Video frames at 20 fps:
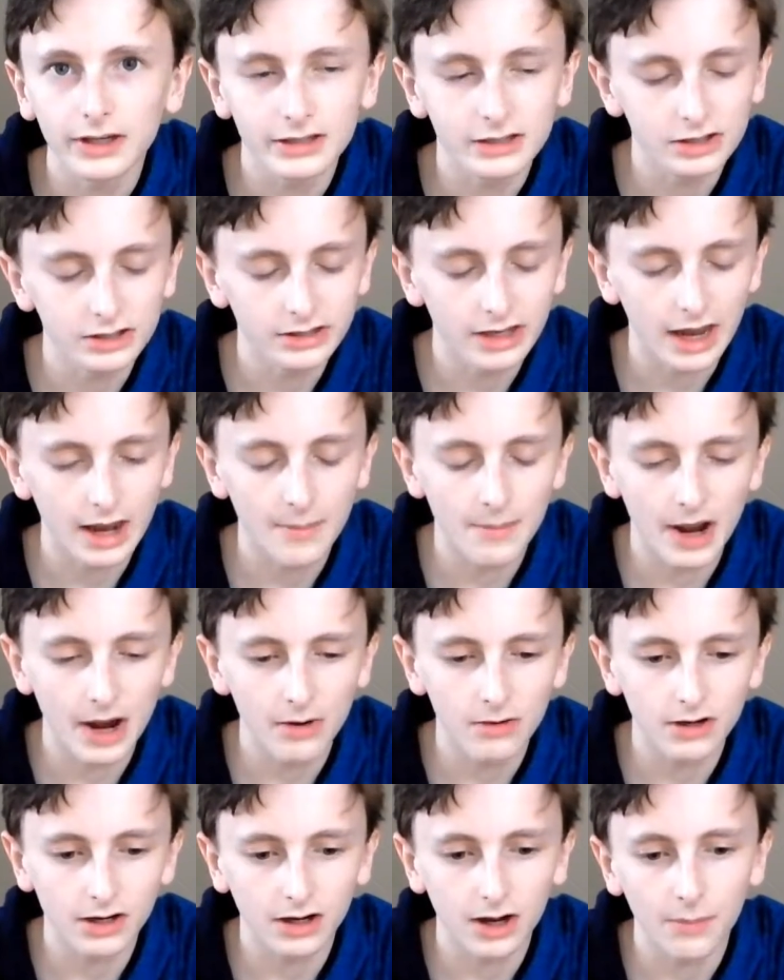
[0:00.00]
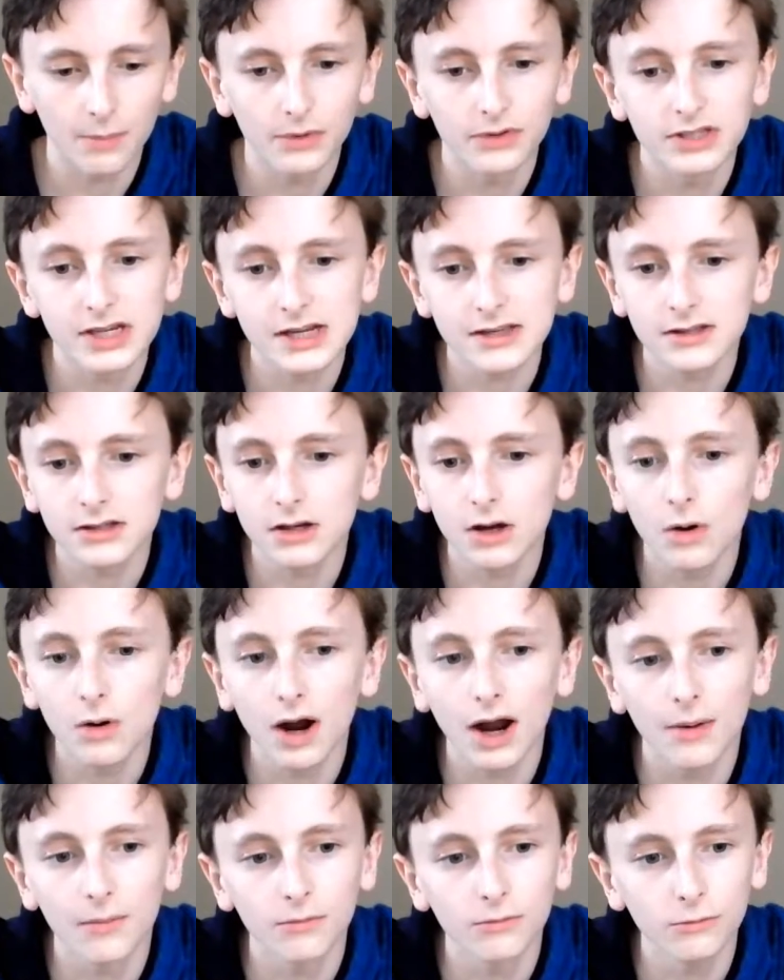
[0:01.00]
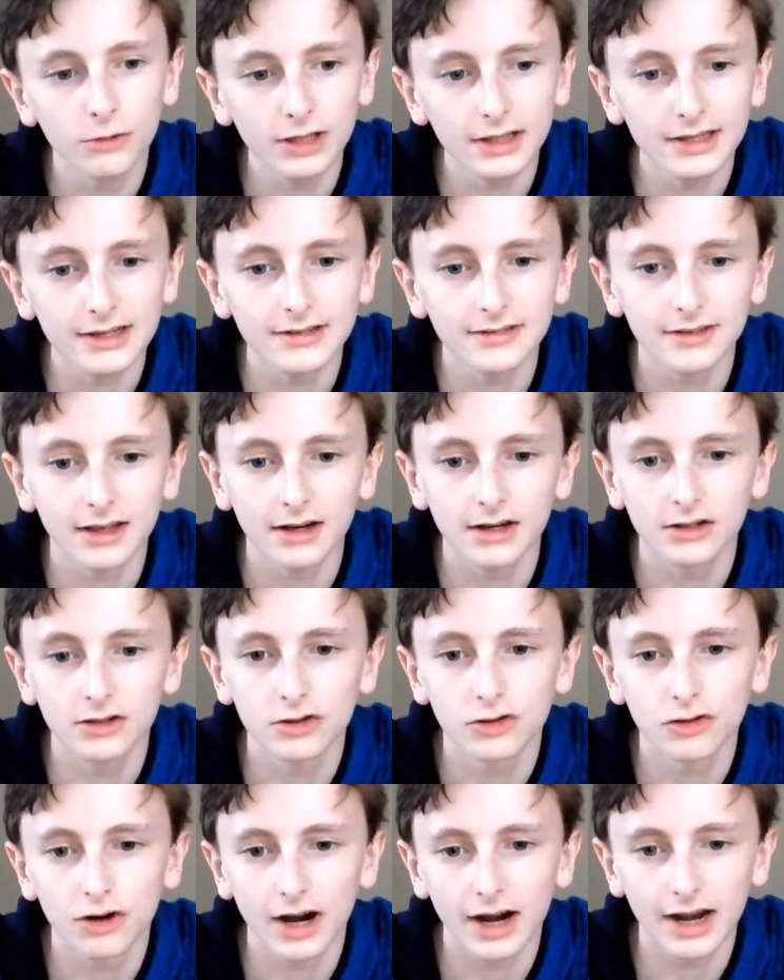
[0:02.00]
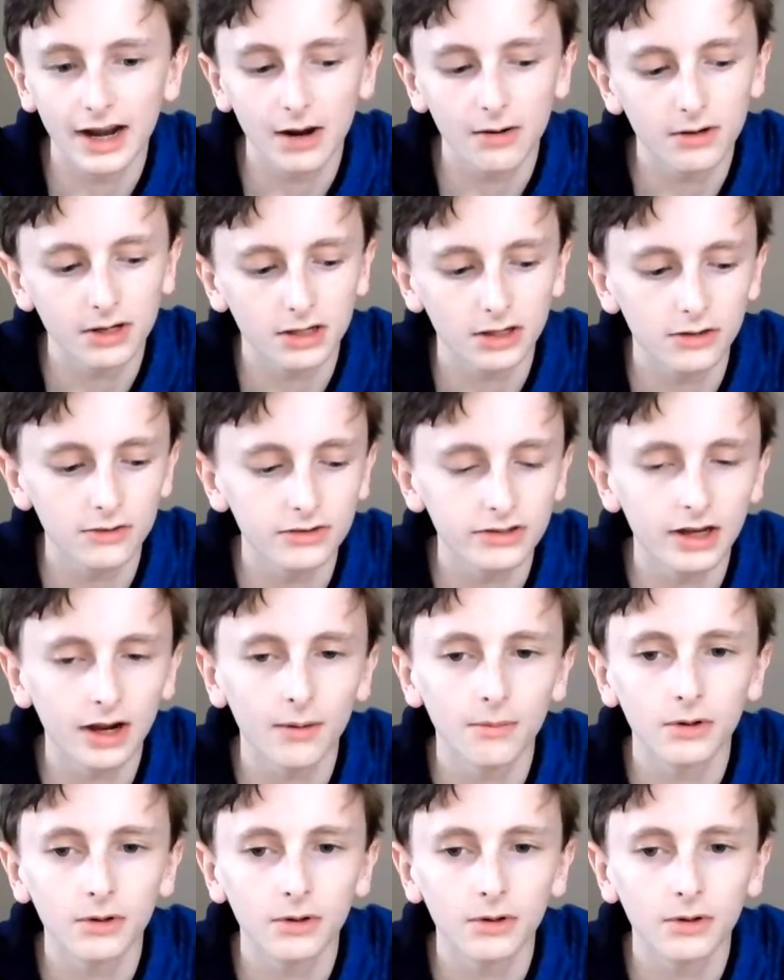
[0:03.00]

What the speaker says: It just came out a couple days ago. I'm really excited to try it out and use it.